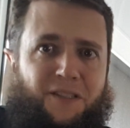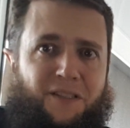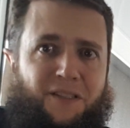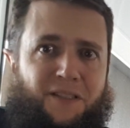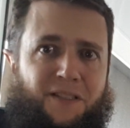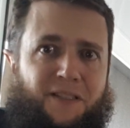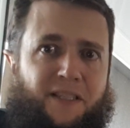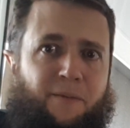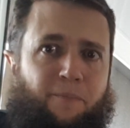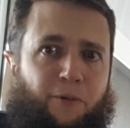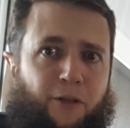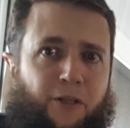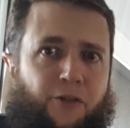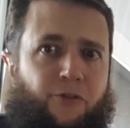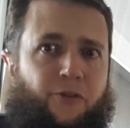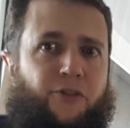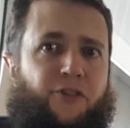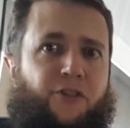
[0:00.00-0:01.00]
simple
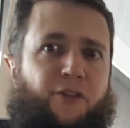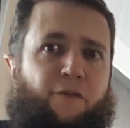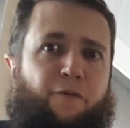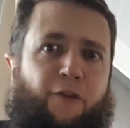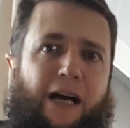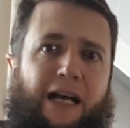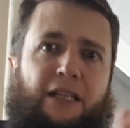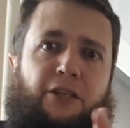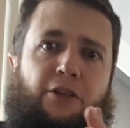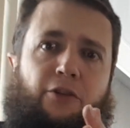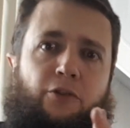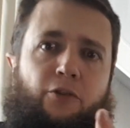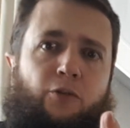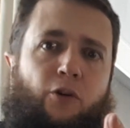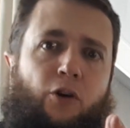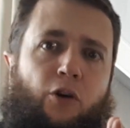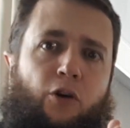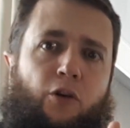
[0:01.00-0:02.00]
interest, the
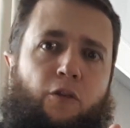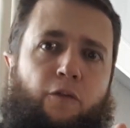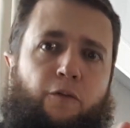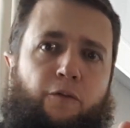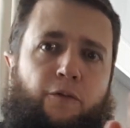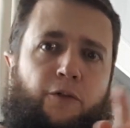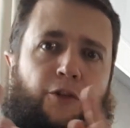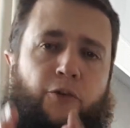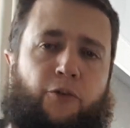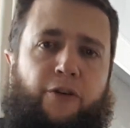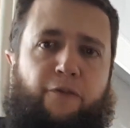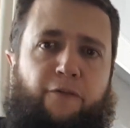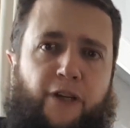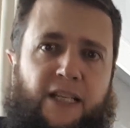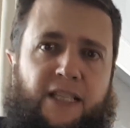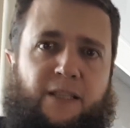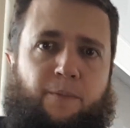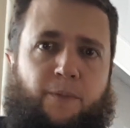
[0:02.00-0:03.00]
value of your
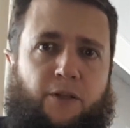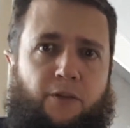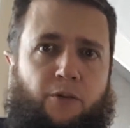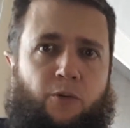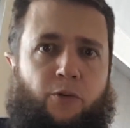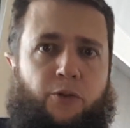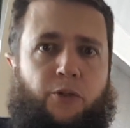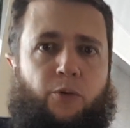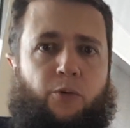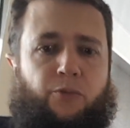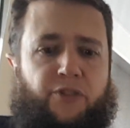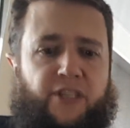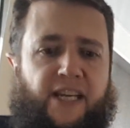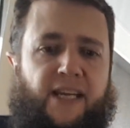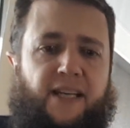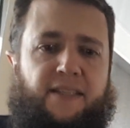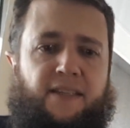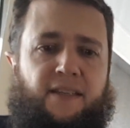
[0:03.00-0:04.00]
investment or your
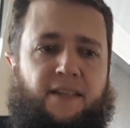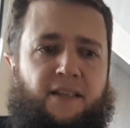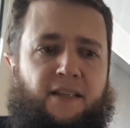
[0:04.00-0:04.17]
debt